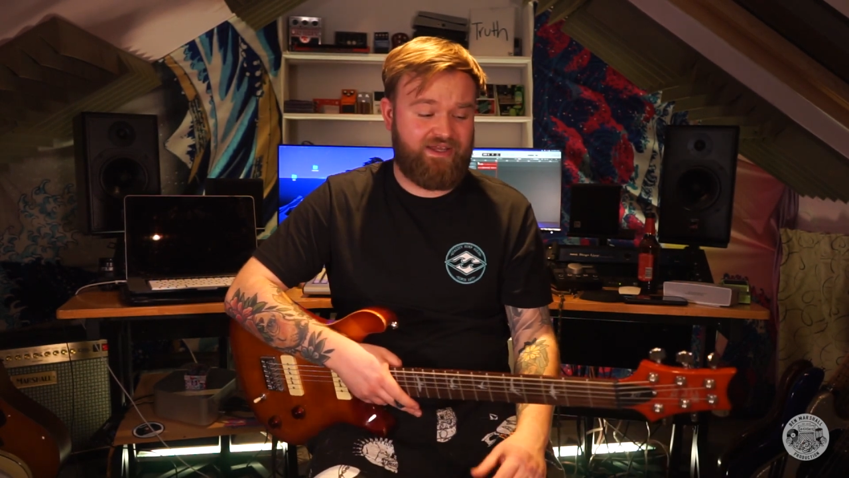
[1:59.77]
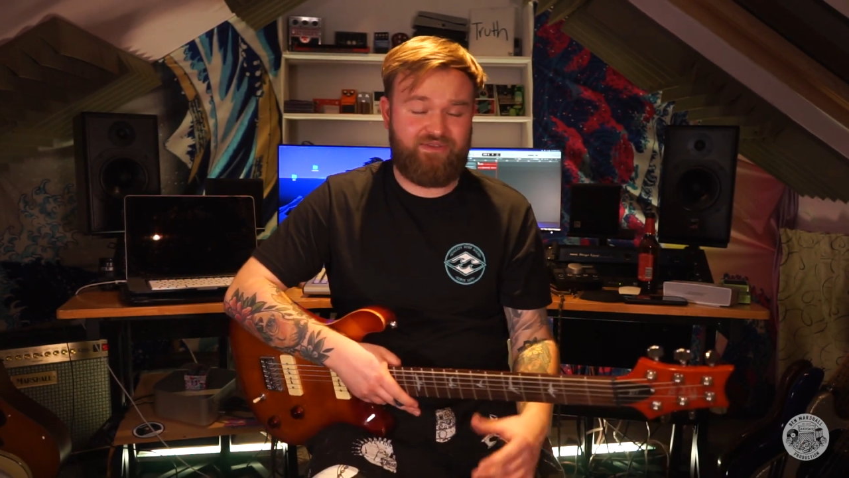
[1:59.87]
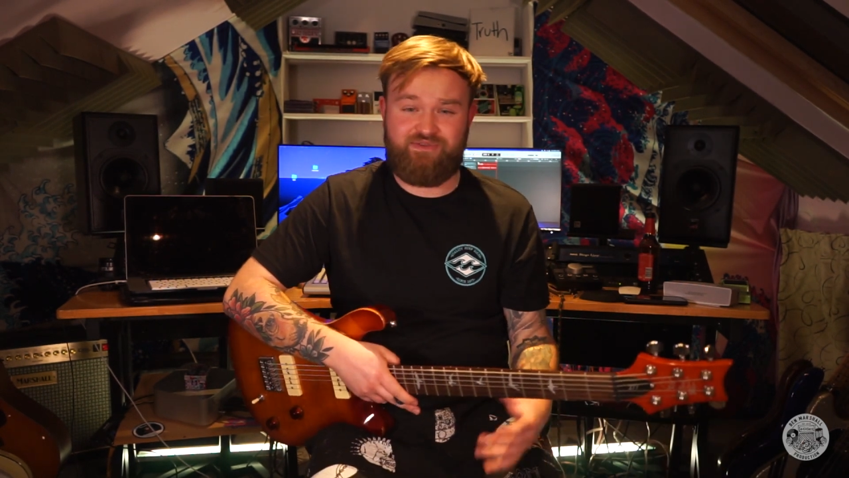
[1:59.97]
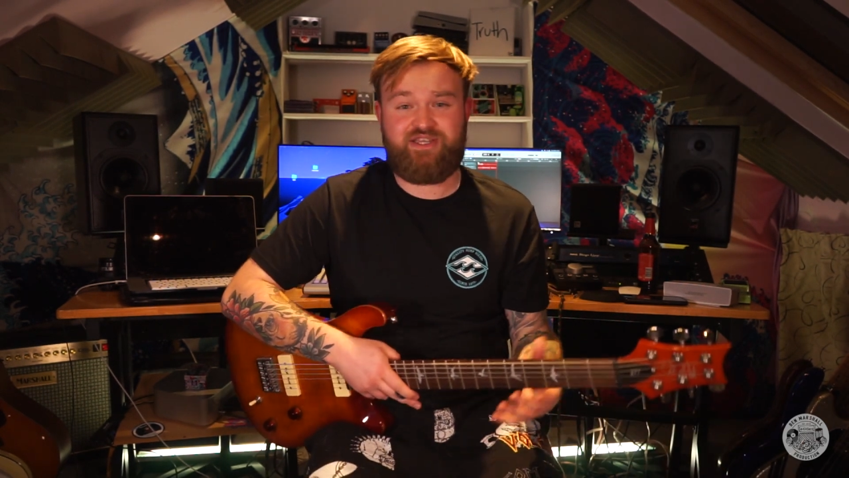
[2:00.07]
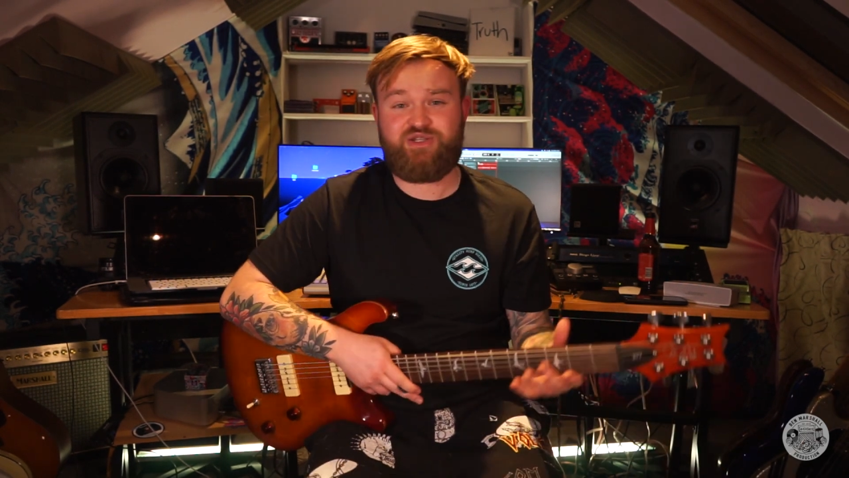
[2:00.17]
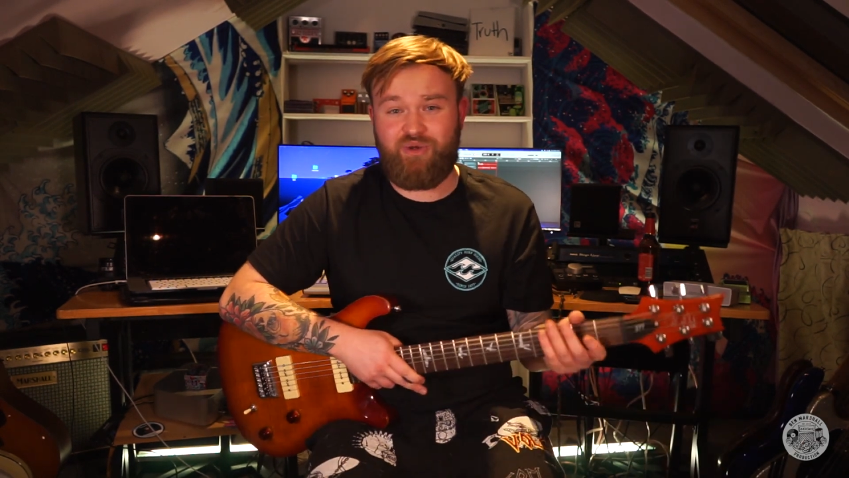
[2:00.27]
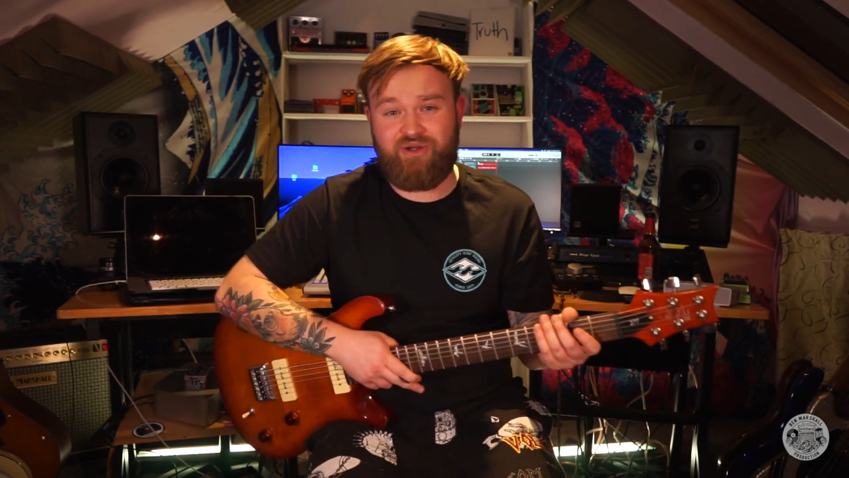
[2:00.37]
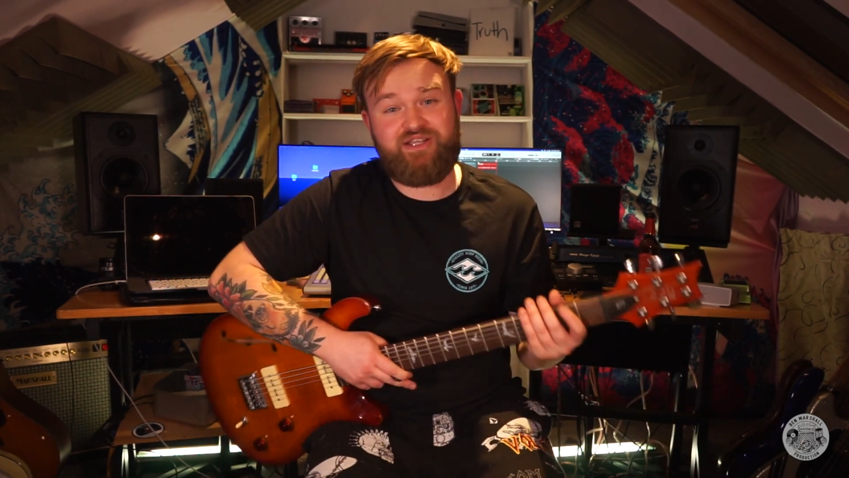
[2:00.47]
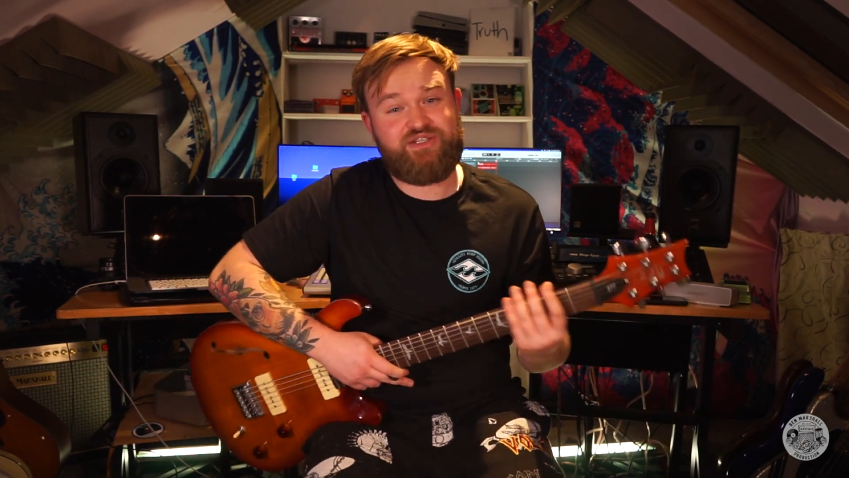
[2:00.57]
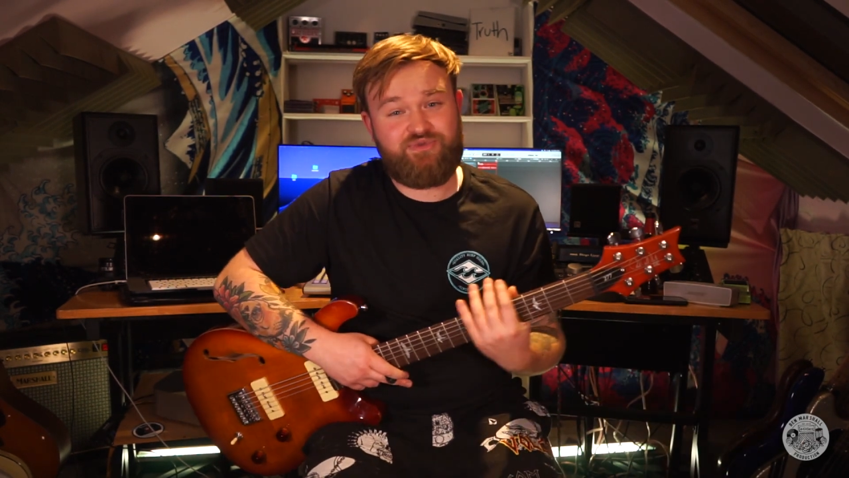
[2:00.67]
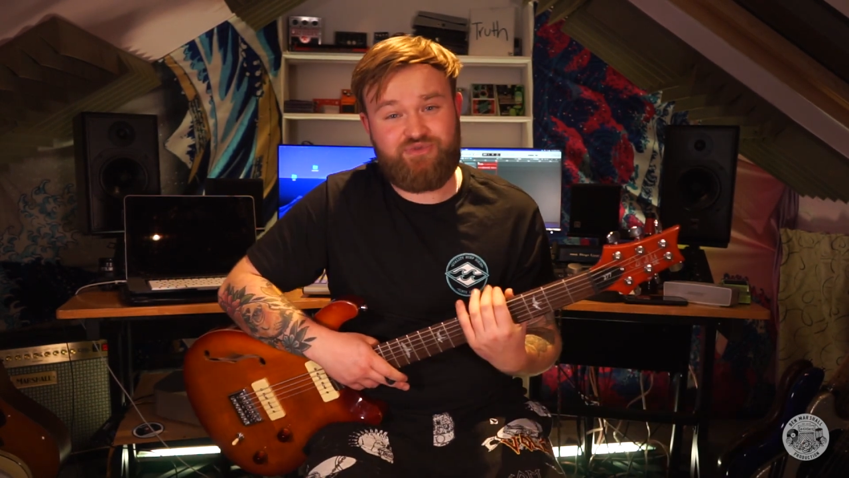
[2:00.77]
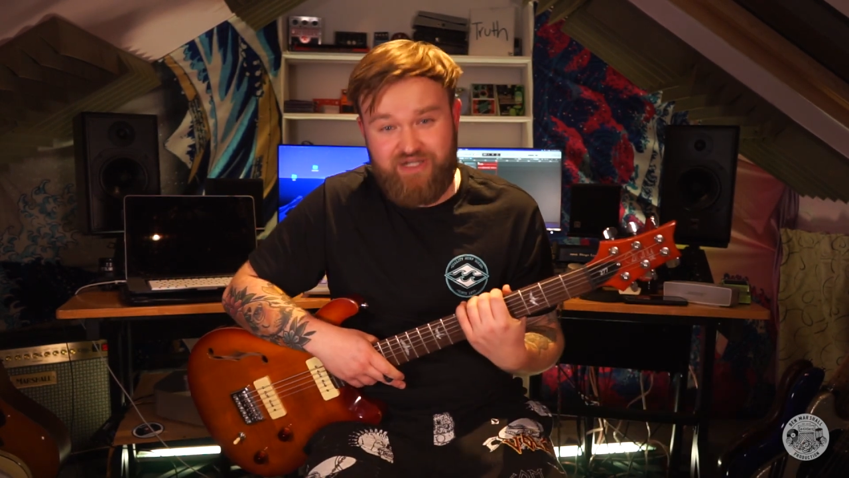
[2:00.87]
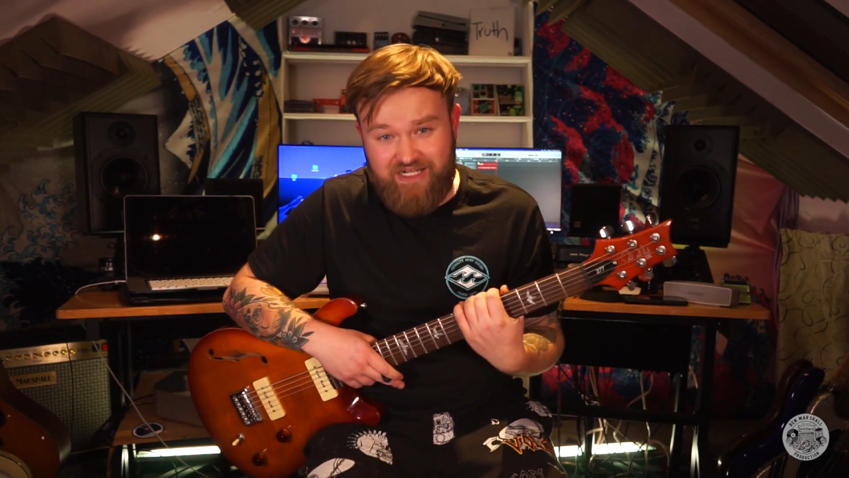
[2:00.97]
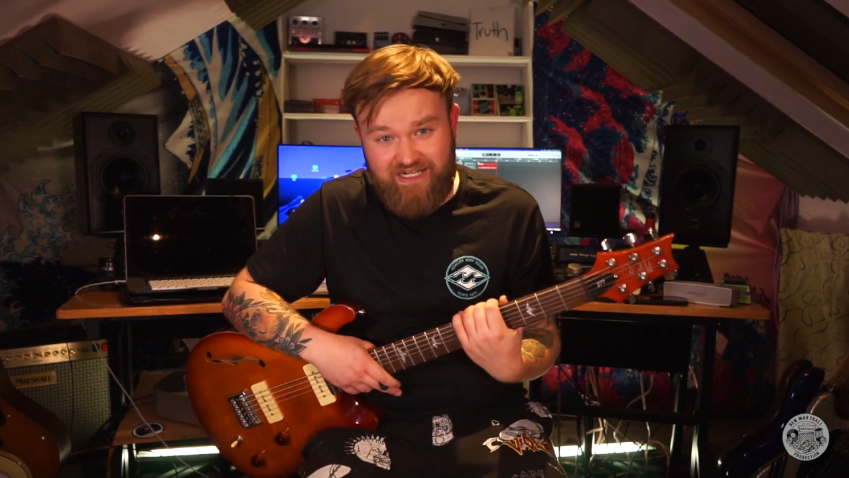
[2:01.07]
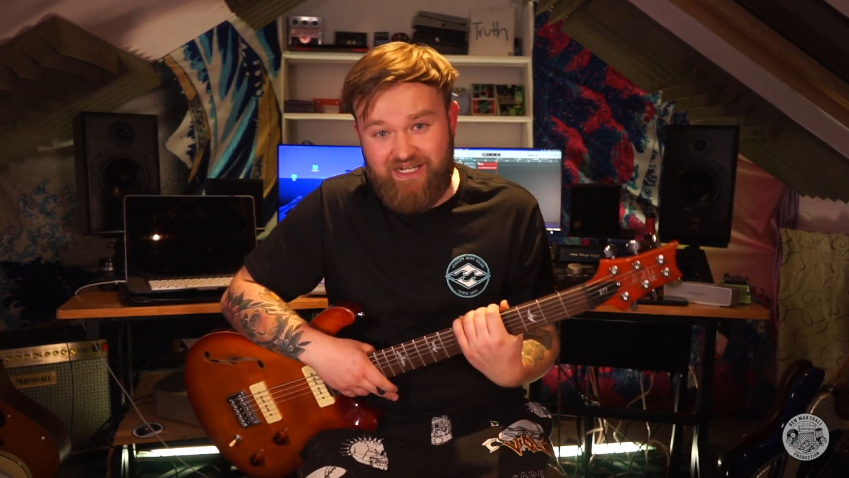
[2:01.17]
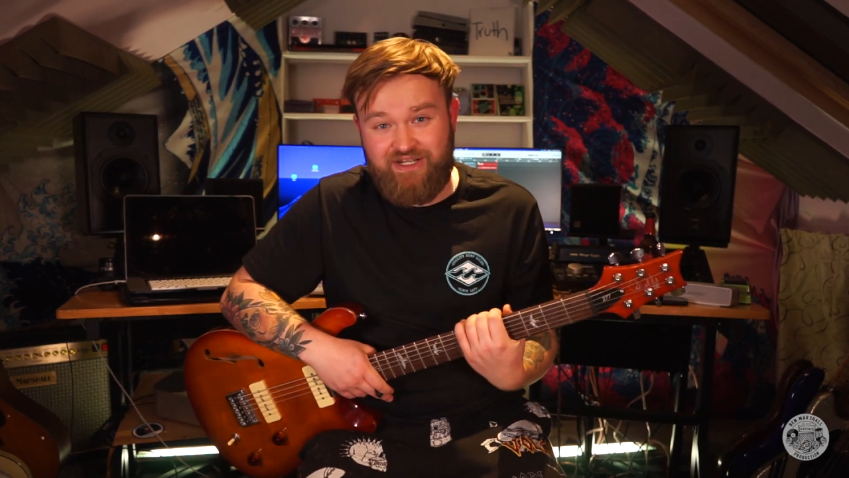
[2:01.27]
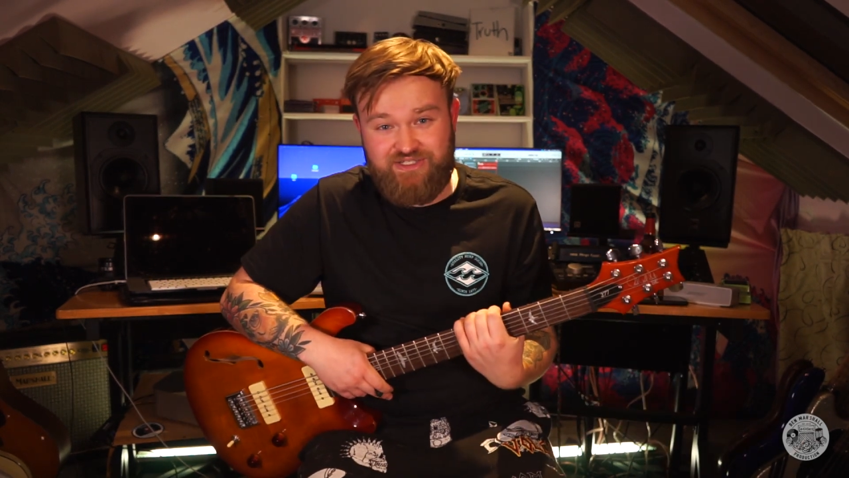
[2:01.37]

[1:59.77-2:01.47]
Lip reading: This one is a really nice